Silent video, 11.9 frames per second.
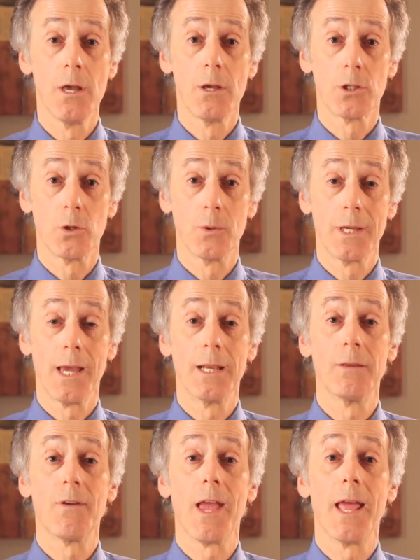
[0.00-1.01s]
So again,
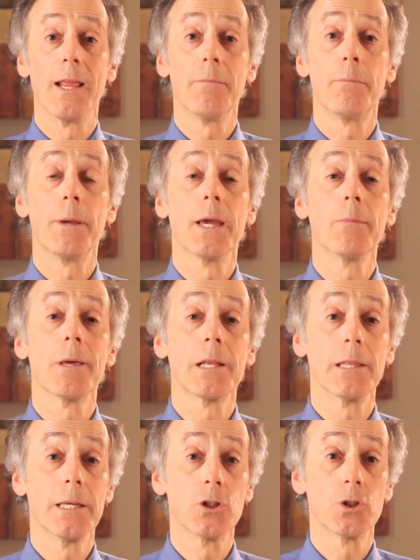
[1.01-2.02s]
if any pigmented
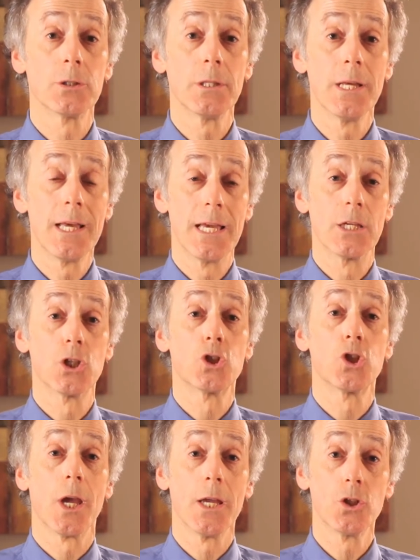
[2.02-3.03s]
lesion is
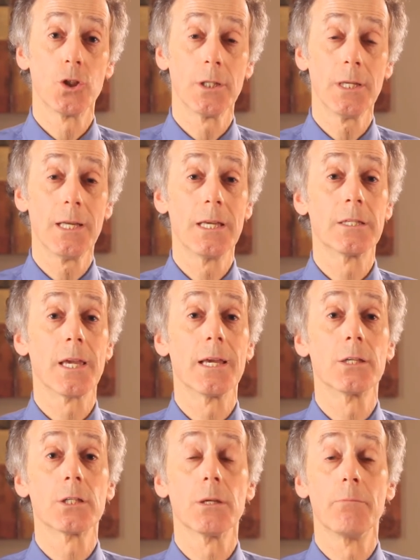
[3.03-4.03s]
changing, is
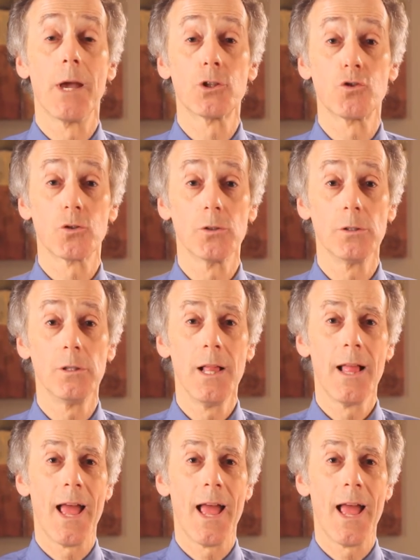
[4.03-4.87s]
asymmetrical,